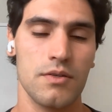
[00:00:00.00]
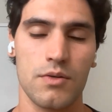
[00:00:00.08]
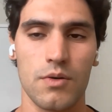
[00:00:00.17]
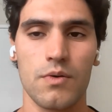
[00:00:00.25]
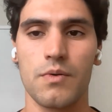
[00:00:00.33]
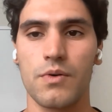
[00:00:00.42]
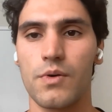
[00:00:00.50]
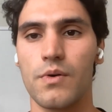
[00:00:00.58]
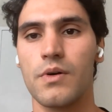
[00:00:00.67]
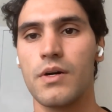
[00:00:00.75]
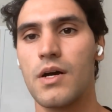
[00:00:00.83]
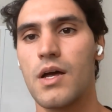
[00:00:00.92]
Cool,
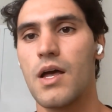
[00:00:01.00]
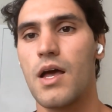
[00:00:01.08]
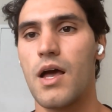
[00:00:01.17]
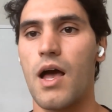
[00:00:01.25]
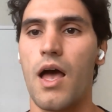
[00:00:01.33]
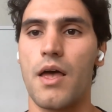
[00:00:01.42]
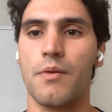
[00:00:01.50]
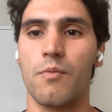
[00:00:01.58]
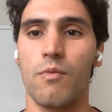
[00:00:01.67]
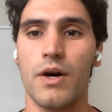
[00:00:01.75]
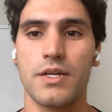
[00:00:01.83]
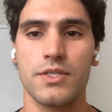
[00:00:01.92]
cool.
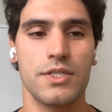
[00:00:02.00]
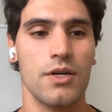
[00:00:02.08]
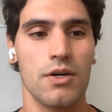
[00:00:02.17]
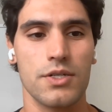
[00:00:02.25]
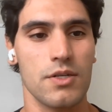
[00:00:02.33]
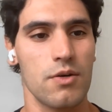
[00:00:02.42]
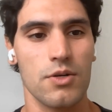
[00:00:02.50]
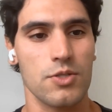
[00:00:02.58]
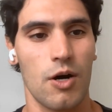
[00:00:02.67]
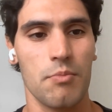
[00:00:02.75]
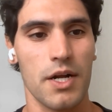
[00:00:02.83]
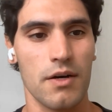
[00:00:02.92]
And when is the auditing
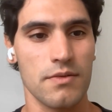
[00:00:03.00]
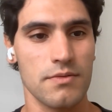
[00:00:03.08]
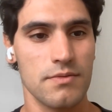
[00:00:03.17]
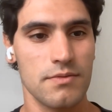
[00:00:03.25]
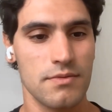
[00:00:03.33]
course coming out?